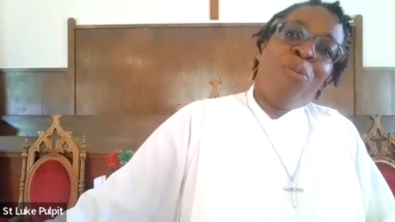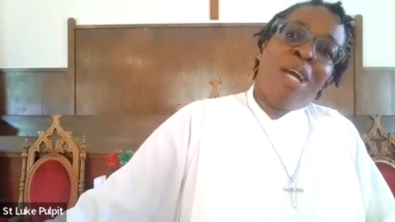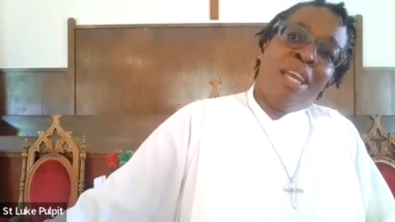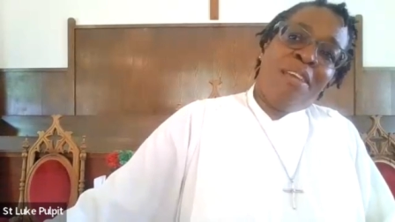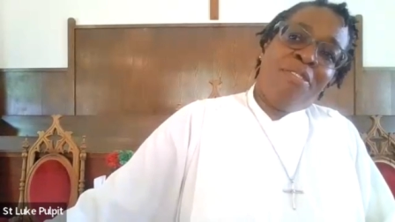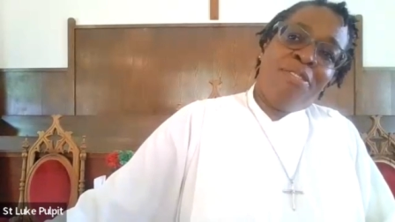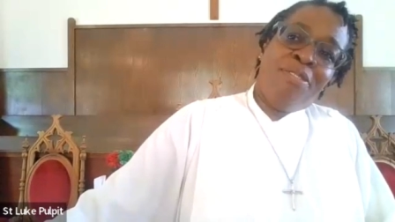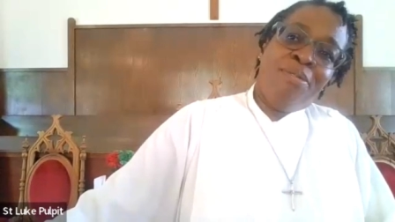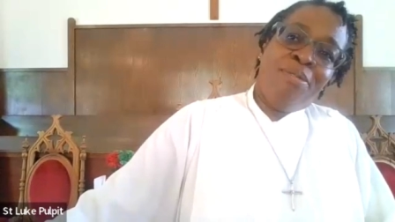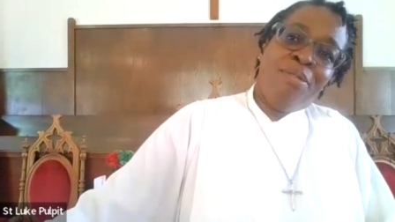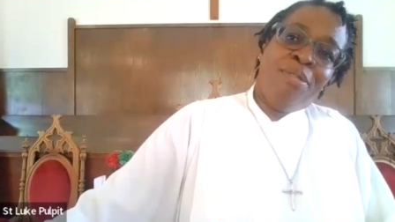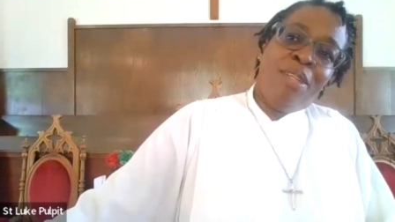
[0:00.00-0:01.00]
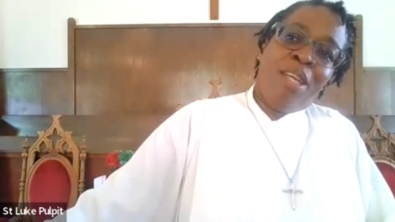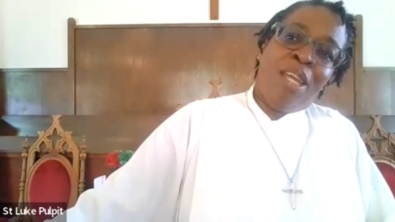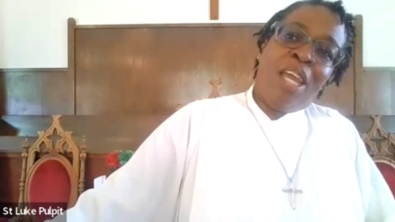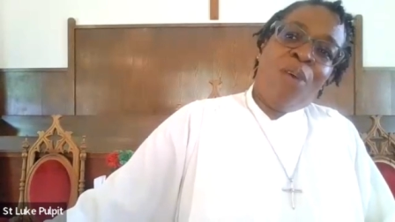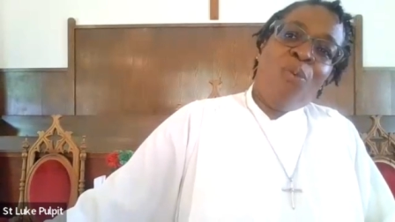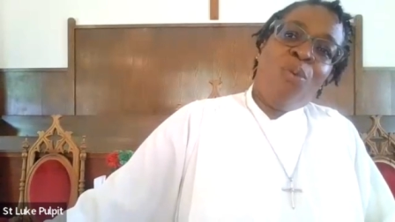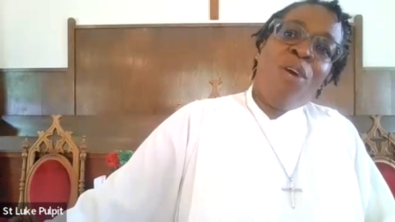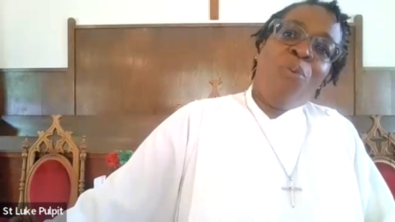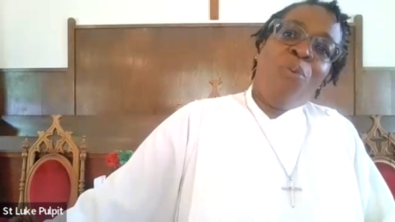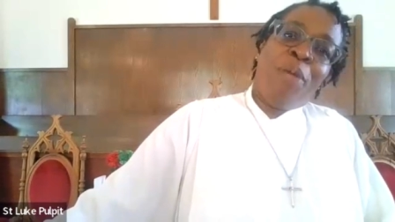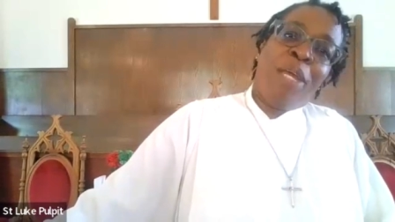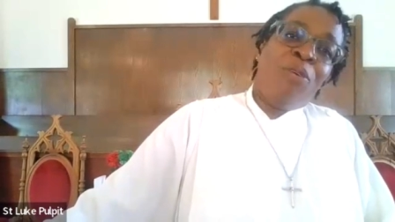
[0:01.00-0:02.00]
wife and
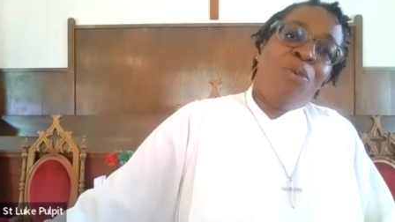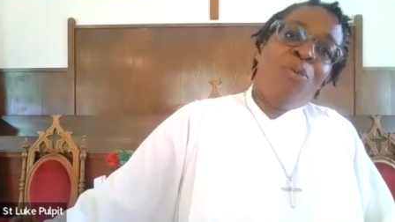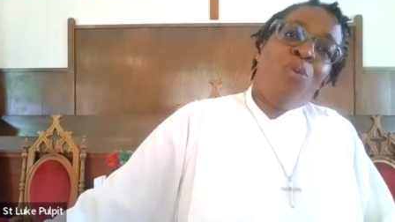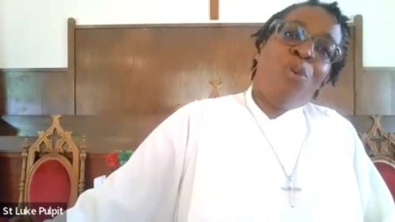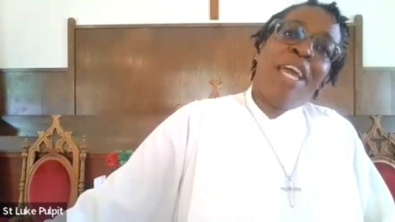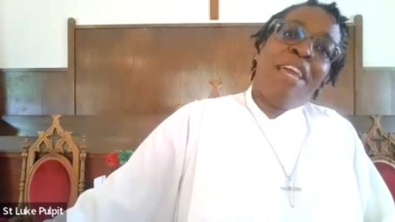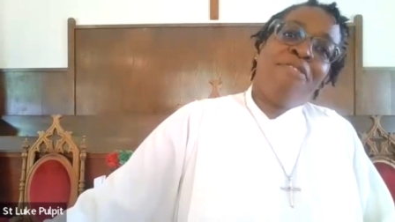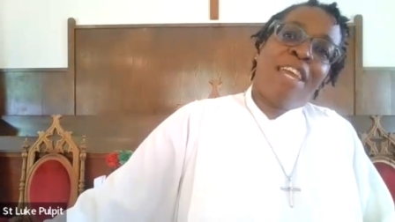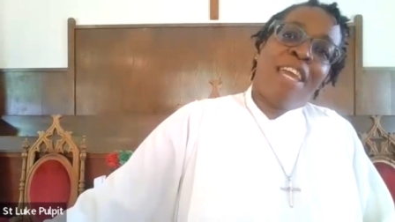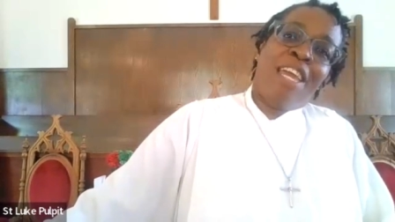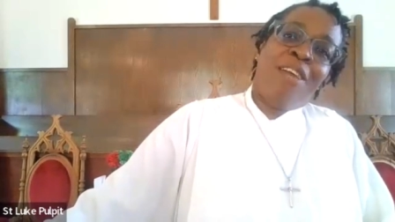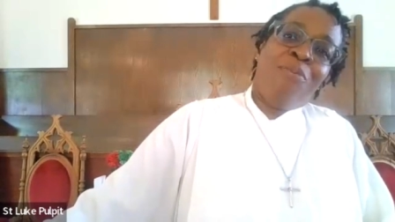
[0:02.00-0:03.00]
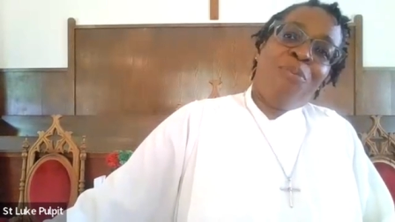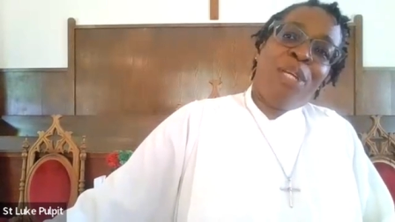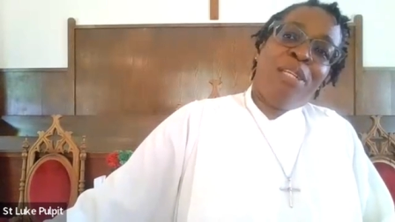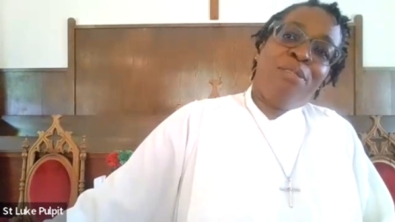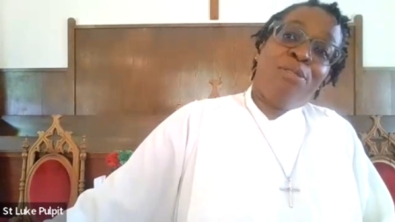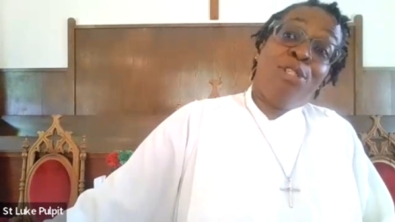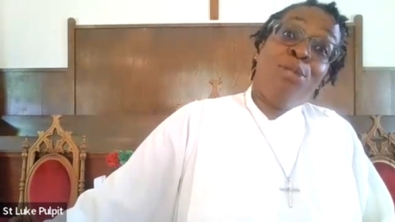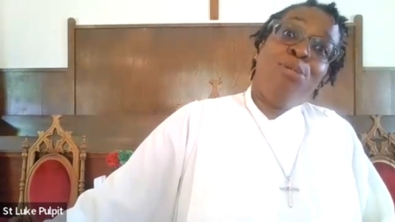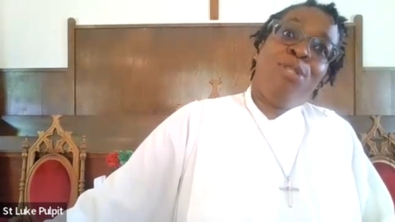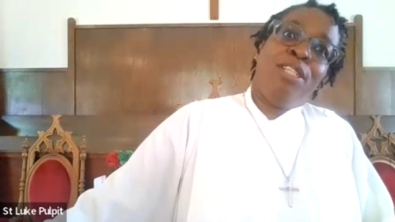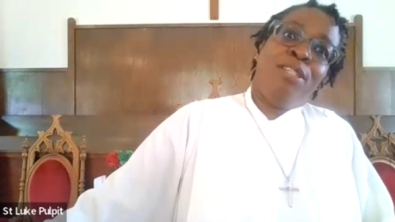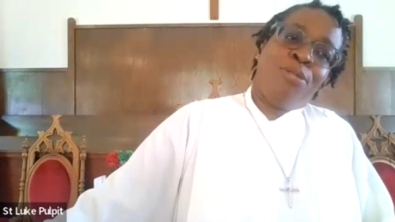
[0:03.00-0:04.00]
one man, wife came with two
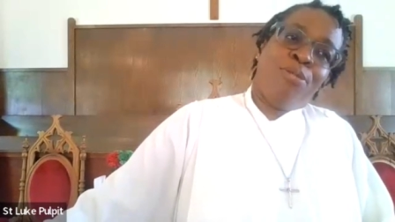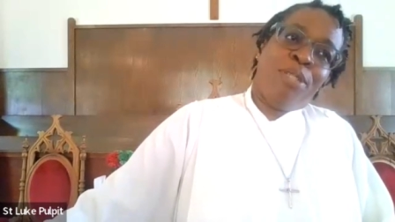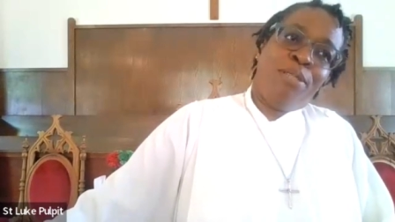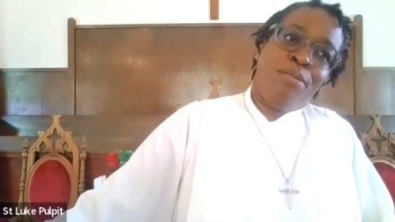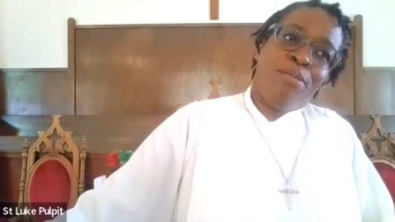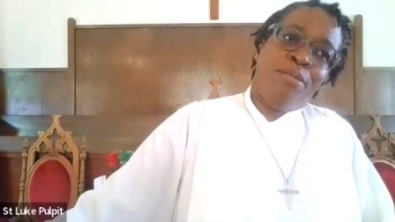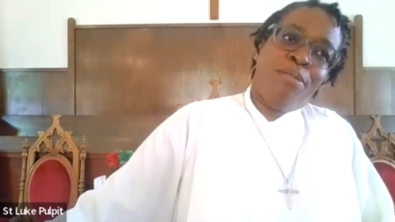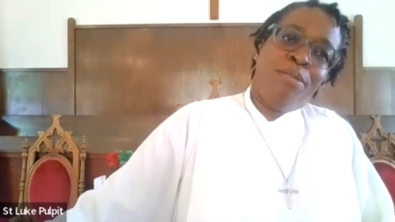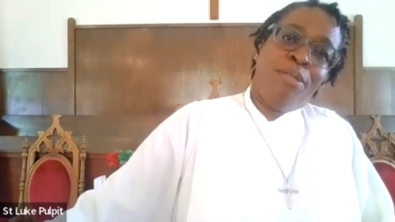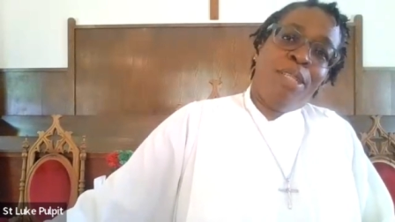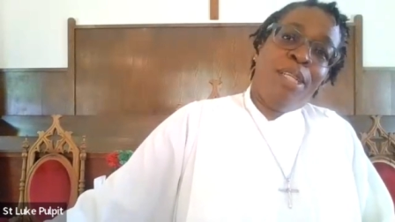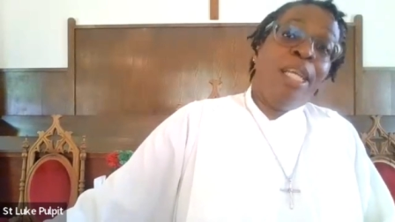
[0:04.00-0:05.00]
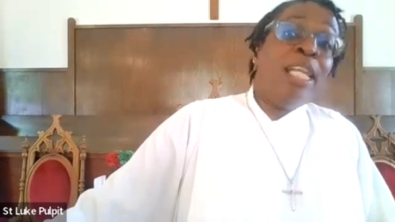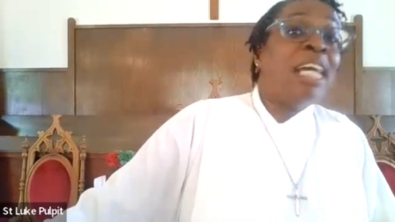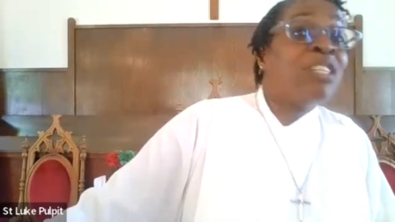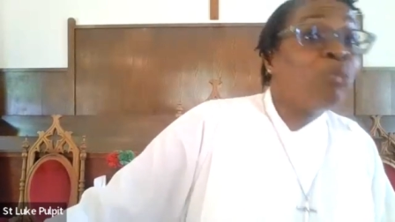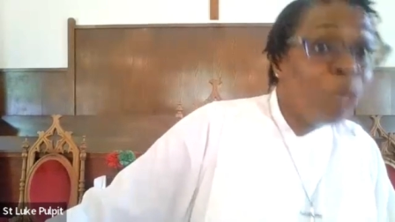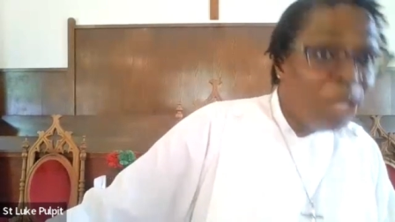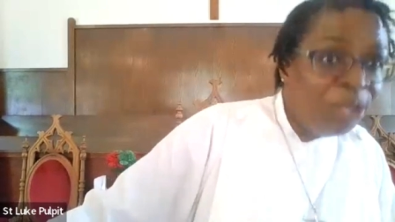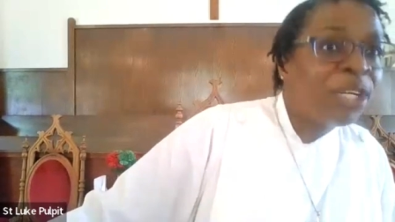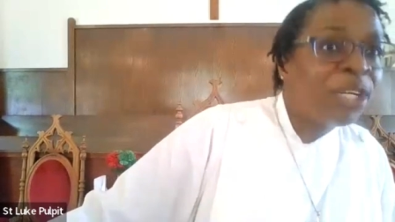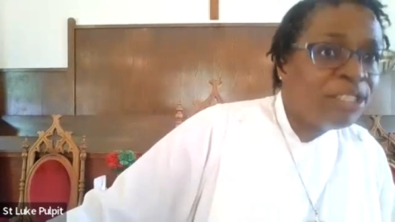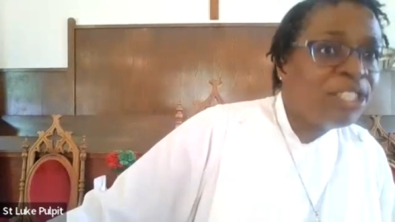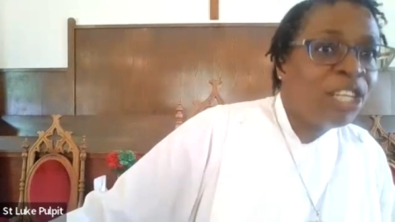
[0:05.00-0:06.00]
children, that's real
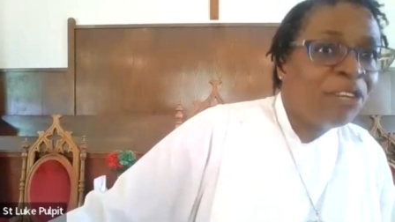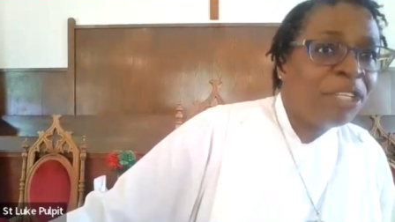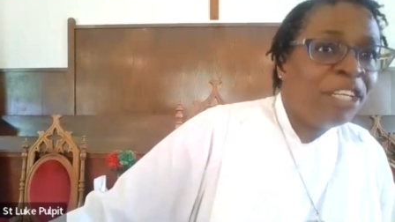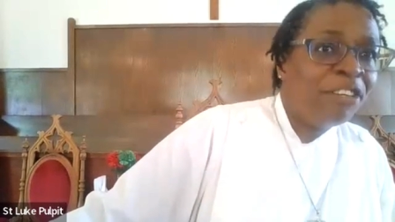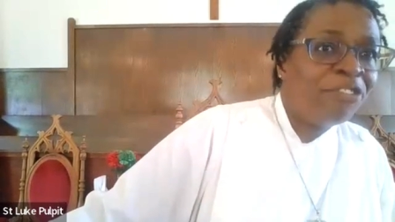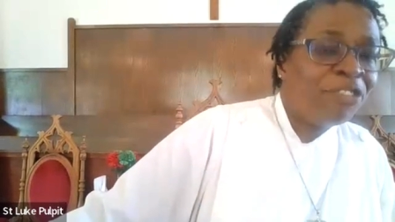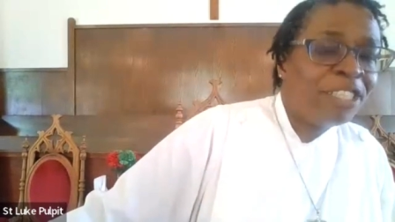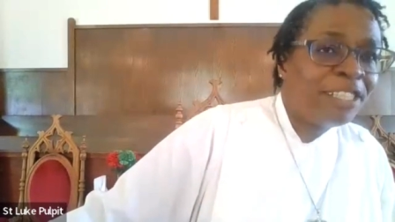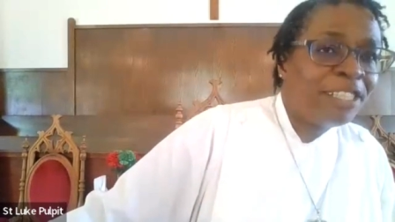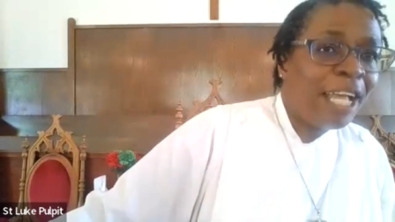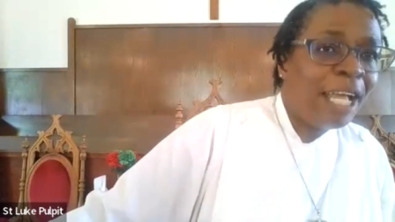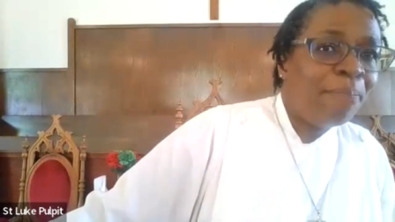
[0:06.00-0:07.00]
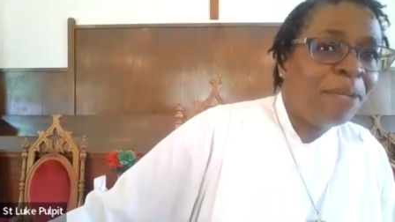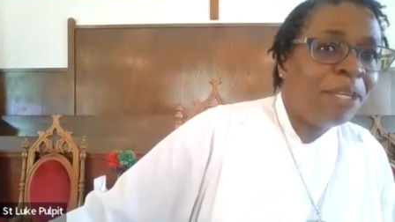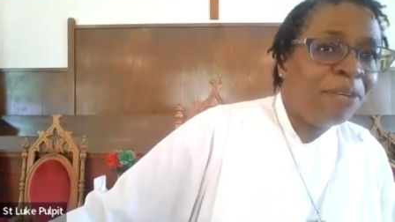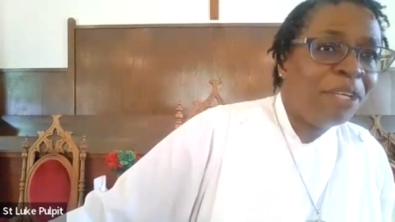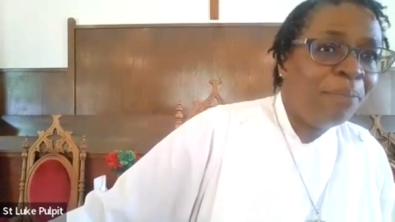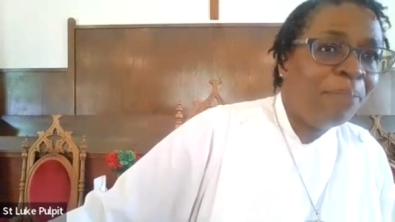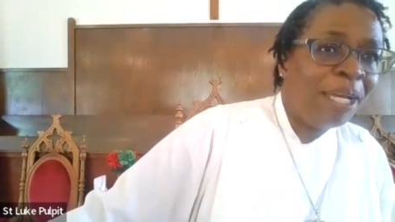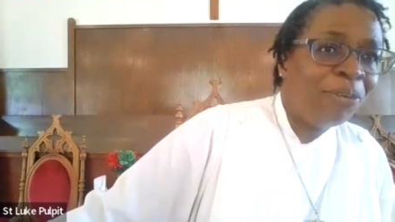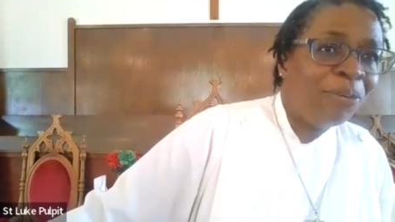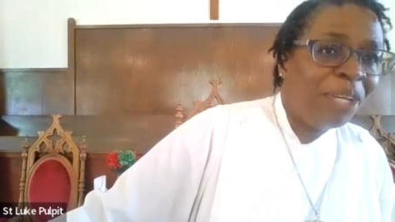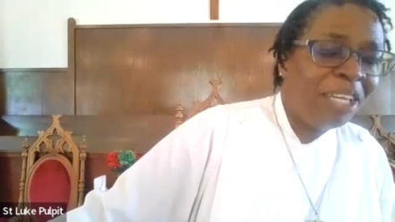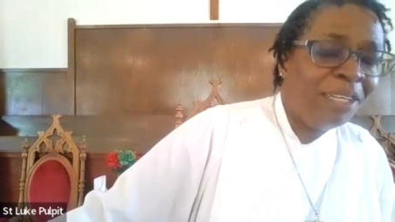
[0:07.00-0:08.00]
conservative for the time period, by
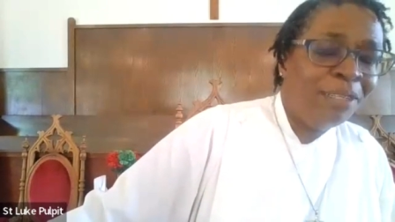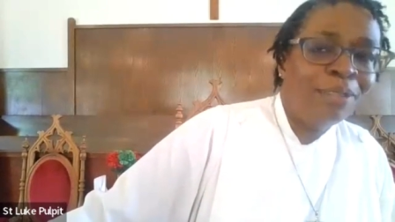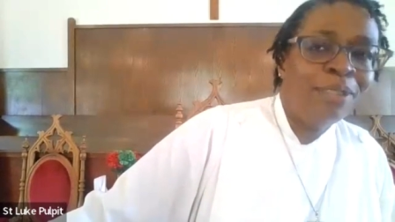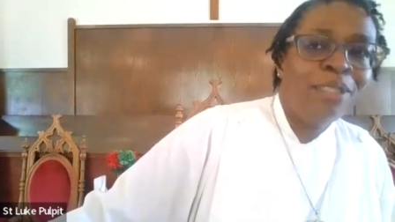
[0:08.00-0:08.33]
the way.